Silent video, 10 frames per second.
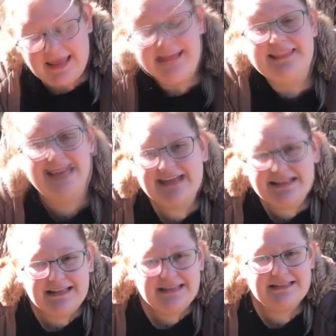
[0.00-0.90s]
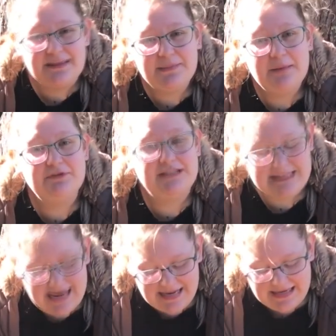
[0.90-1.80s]
and luckily, some people
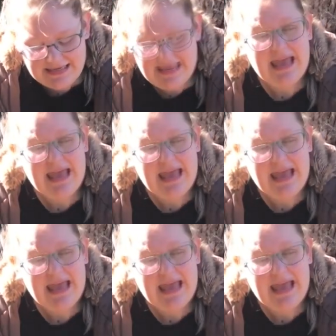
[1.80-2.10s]
today